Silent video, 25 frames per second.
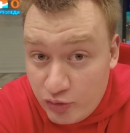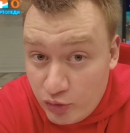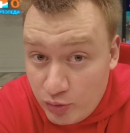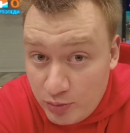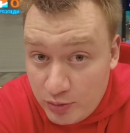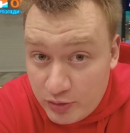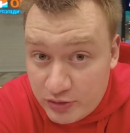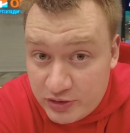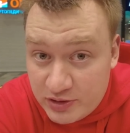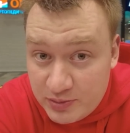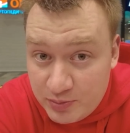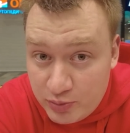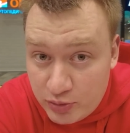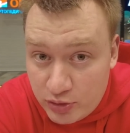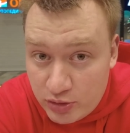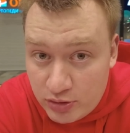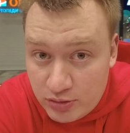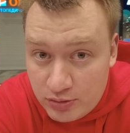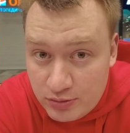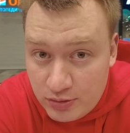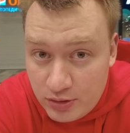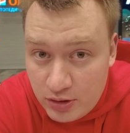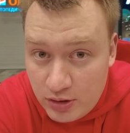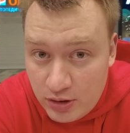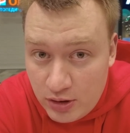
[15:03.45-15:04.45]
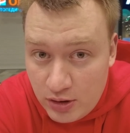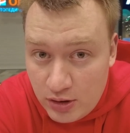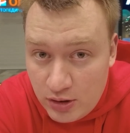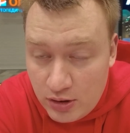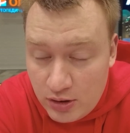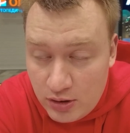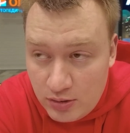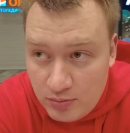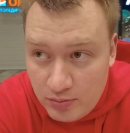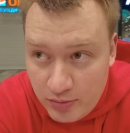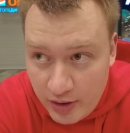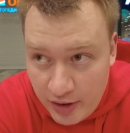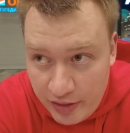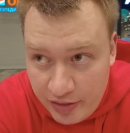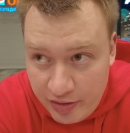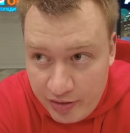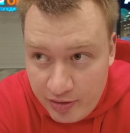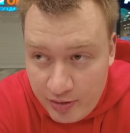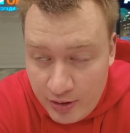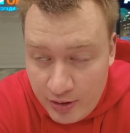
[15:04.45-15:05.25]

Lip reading: rubles per month.